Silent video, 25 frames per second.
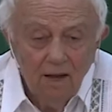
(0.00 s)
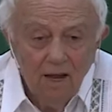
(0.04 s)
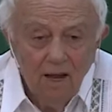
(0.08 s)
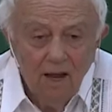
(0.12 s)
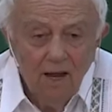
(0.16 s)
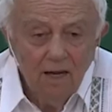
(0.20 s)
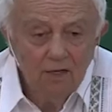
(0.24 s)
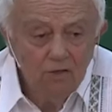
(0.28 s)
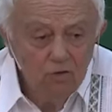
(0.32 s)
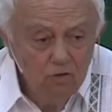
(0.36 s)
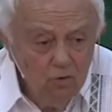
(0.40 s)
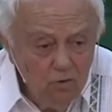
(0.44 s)

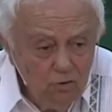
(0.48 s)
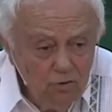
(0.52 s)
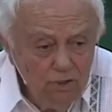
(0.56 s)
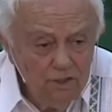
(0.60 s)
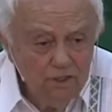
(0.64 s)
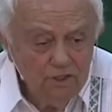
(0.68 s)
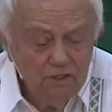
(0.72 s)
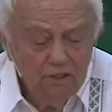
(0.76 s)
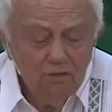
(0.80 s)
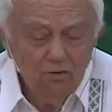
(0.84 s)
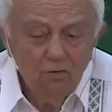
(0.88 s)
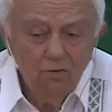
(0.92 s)
I do
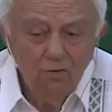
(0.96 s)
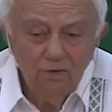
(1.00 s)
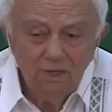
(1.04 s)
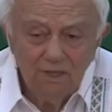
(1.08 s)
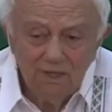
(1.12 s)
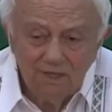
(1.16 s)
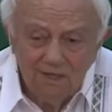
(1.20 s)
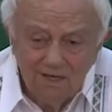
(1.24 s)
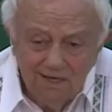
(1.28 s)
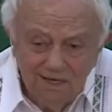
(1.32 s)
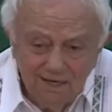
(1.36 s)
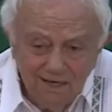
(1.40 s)
it
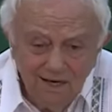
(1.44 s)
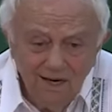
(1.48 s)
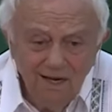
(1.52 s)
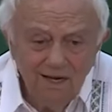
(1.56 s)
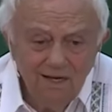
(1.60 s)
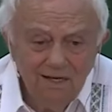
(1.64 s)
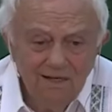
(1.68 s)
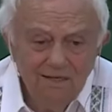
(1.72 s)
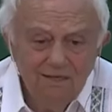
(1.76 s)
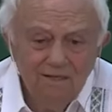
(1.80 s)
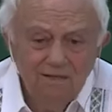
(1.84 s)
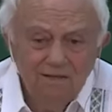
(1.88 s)
with
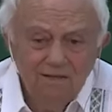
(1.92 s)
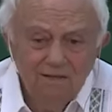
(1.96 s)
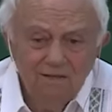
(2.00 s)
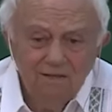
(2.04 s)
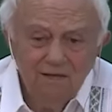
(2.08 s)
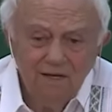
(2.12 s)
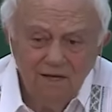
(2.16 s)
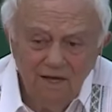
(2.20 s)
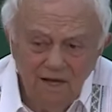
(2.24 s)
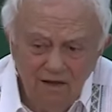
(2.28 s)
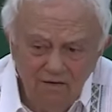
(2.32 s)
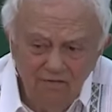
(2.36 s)
great
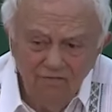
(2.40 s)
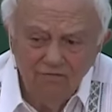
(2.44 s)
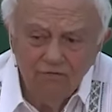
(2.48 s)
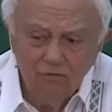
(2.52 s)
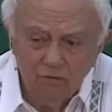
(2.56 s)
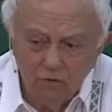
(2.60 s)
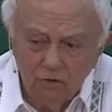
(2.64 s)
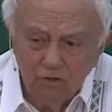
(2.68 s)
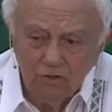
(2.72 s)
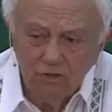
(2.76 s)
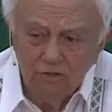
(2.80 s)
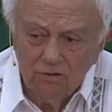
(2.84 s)

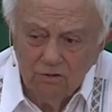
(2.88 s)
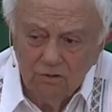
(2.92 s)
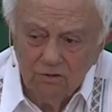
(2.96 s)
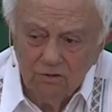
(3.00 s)
effort.